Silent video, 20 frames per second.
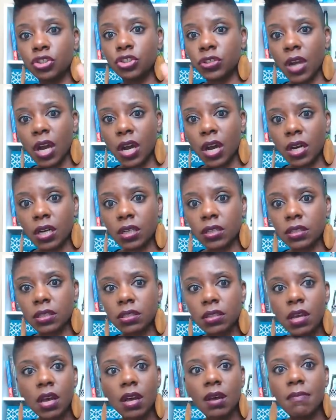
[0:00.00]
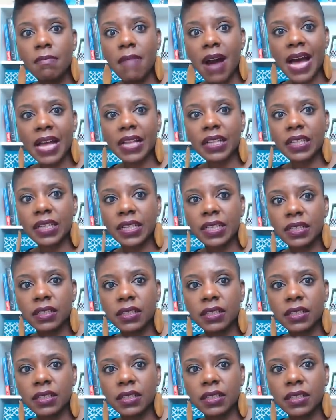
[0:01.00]
drugs,
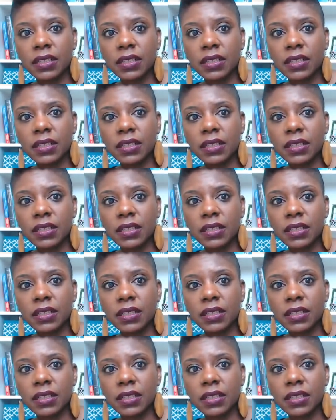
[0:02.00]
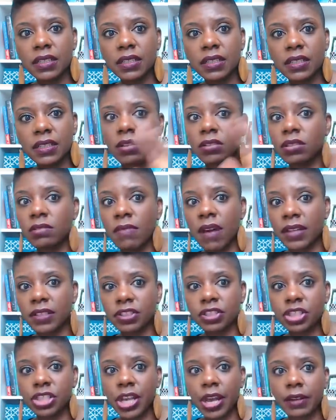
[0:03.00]
mollies, in your butthole. Okay. Y'all on some other
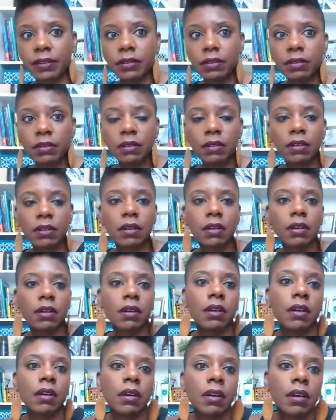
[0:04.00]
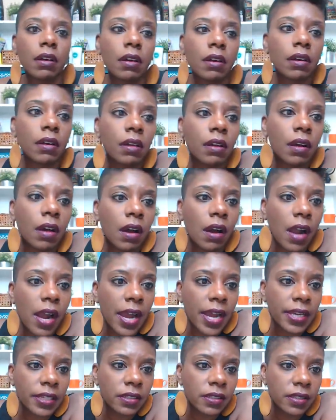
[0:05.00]
shit. All
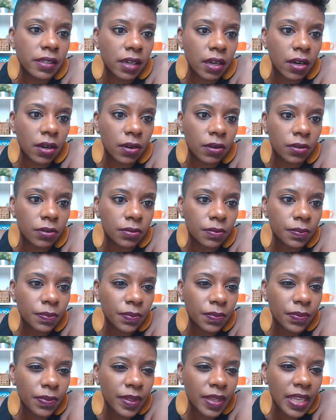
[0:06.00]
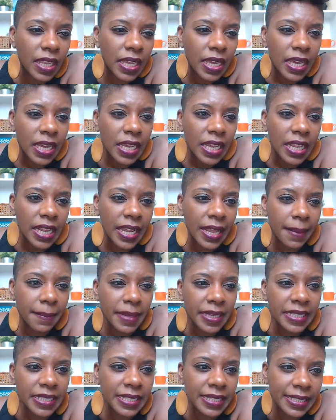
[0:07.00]
right. So let
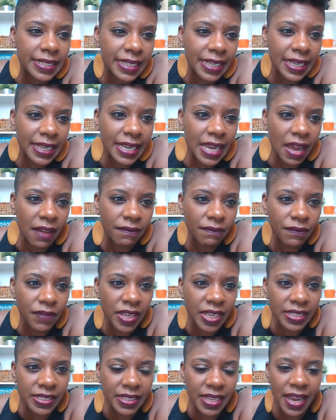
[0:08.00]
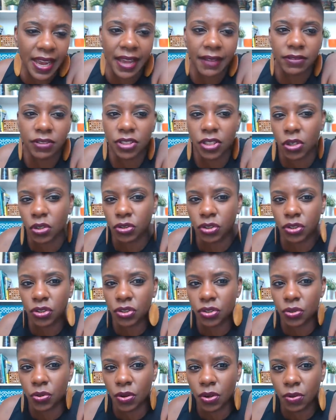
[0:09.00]
me see. I'm fixed. I have soldiers
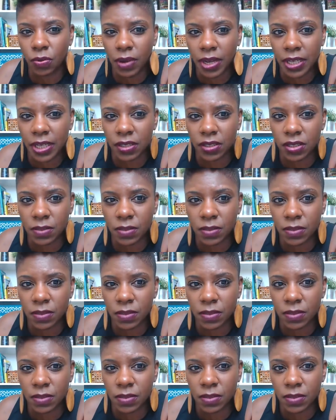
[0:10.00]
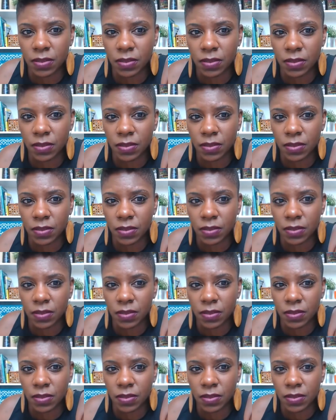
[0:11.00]
stored away in the sperm bank for when if they
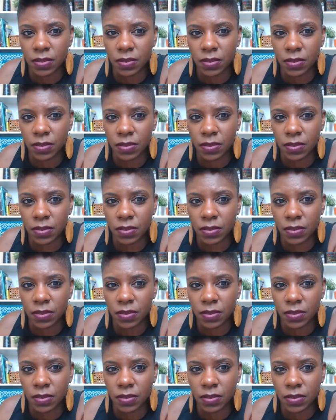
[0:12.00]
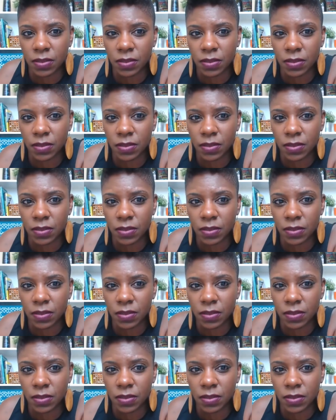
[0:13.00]
want more children. Okay,